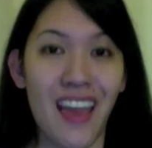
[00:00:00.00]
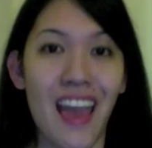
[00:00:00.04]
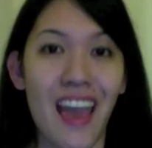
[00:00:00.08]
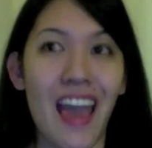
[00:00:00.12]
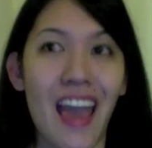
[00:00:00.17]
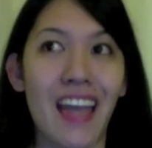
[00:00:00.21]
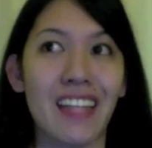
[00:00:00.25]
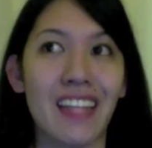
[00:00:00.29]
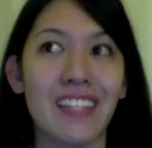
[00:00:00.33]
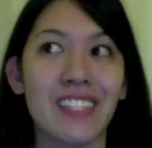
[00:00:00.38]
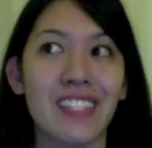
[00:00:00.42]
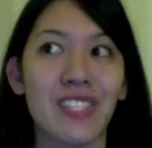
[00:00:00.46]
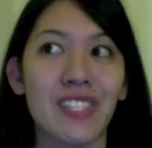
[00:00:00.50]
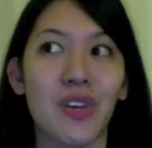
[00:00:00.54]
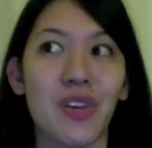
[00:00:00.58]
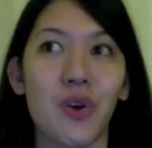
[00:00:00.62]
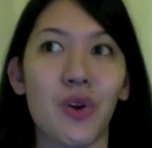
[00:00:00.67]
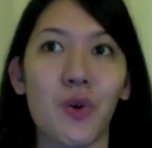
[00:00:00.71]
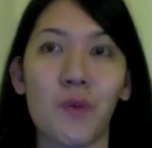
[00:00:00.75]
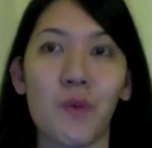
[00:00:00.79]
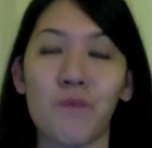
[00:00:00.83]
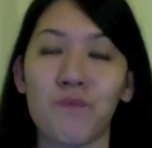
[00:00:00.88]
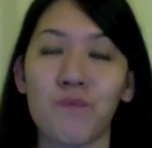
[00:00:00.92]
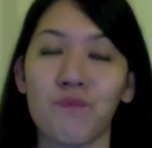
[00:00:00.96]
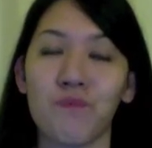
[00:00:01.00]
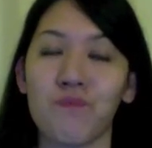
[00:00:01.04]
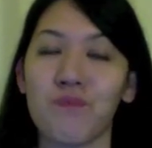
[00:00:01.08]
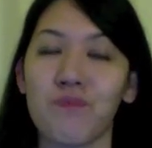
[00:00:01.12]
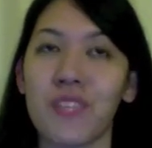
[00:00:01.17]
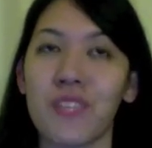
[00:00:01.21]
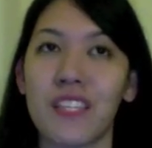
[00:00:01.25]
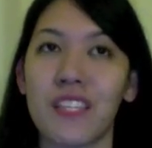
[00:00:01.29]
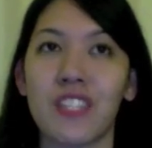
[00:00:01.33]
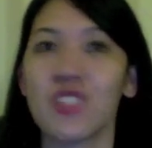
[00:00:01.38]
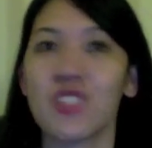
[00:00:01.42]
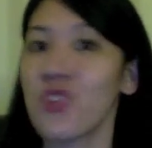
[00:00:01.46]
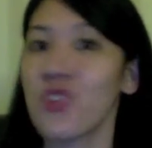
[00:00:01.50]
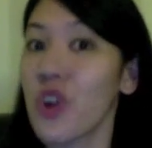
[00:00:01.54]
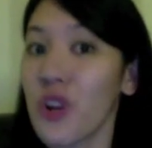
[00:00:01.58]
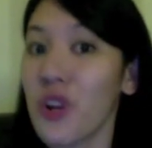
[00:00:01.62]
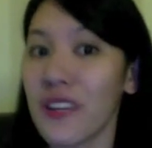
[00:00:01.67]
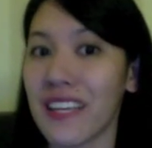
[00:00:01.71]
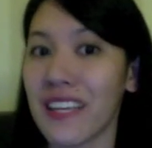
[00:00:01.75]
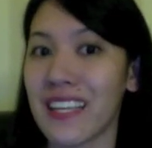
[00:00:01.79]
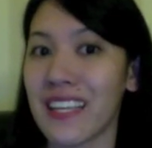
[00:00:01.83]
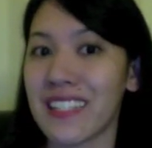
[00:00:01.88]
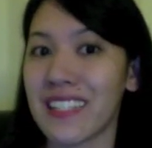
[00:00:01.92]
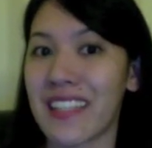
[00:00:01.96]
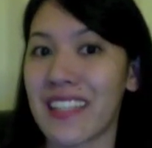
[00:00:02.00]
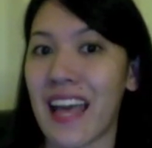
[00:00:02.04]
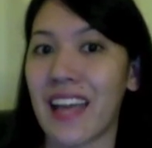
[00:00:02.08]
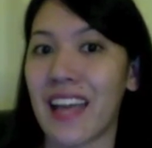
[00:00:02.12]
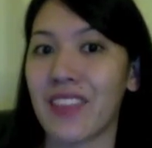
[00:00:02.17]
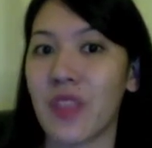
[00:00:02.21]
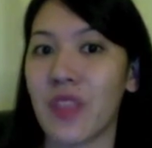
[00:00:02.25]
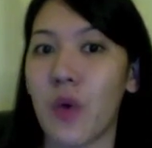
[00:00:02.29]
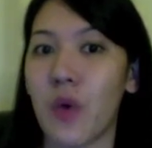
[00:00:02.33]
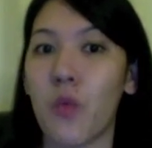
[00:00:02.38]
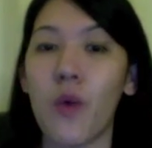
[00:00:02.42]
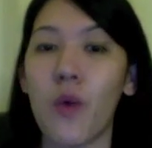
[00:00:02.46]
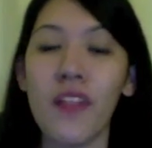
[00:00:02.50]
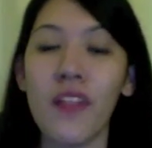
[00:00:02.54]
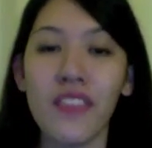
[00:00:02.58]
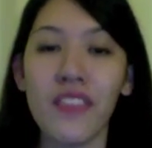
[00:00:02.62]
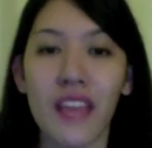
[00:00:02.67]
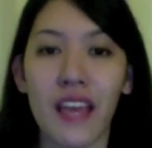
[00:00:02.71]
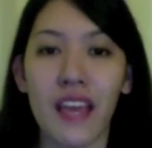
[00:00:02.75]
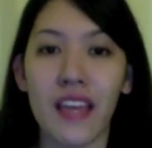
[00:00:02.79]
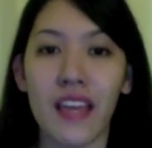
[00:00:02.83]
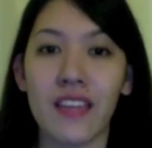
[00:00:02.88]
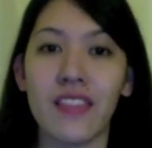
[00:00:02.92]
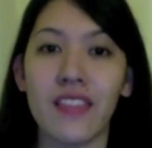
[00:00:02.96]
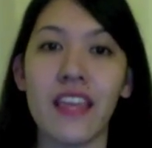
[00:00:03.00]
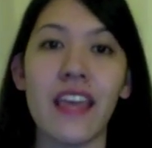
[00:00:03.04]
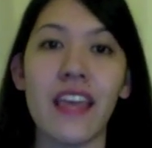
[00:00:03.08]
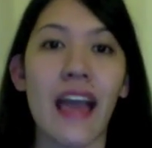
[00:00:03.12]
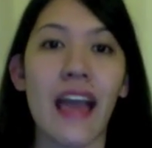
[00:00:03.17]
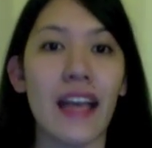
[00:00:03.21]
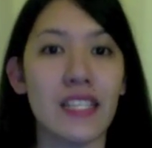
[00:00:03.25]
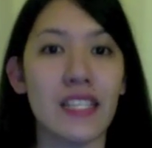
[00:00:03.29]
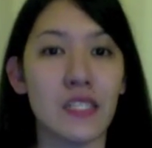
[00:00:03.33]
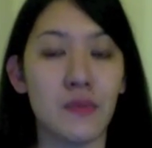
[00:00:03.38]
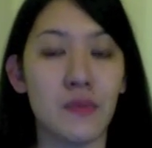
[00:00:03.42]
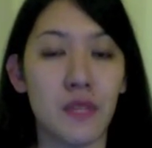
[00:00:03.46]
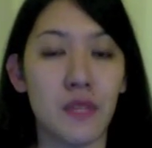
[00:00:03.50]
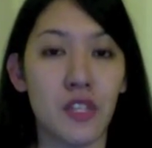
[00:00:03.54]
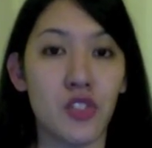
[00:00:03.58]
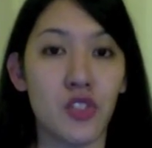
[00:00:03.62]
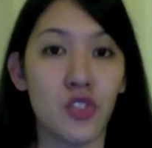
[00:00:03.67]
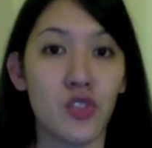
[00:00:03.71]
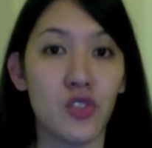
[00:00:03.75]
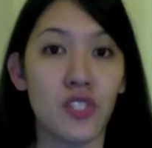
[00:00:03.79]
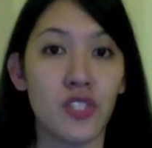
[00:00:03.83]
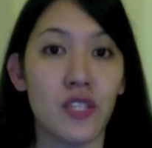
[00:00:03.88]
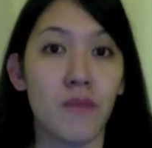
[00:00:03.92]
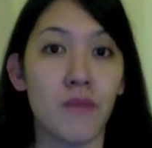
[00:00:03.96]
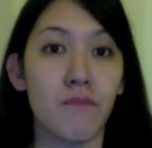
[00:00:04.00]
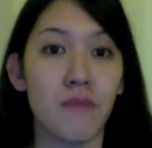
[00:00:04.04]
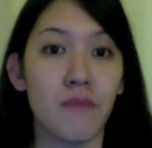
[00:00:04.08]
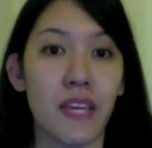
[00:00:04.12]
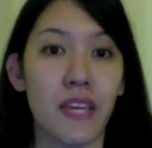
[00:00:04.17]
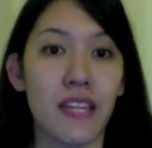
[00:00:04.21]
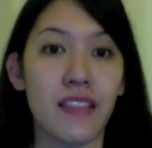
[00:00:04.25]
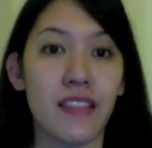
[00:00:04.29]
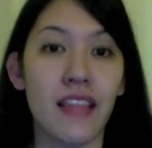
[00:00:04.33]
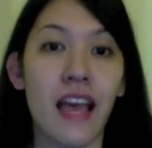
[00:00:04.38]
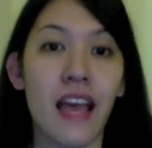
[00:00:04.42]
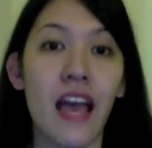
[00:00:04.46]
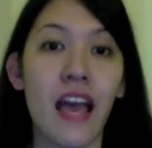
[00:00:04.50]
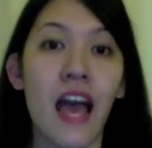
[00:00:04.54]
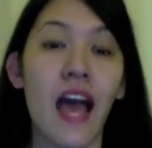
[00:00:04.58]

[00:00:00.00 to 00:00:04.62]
And so the story is that one day they asked me to submit